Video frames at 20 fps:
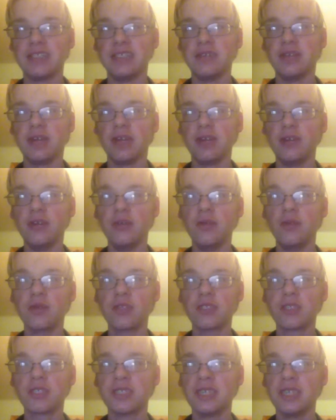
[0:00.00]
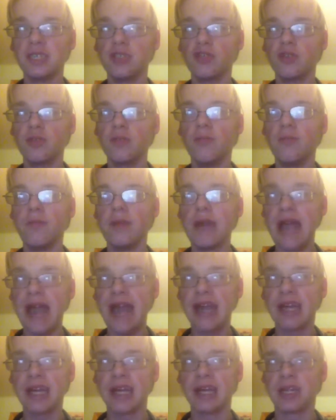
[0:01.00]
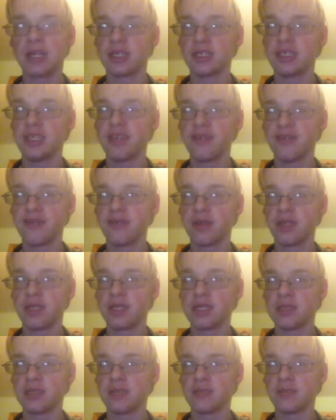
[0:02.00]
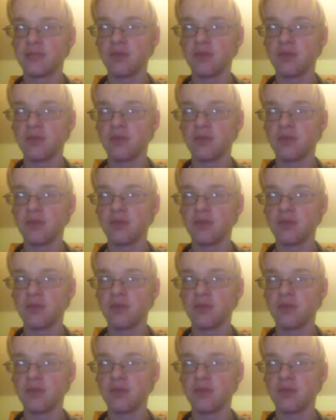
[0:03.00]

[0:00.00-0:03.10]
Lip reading: you will see a dramatic difference.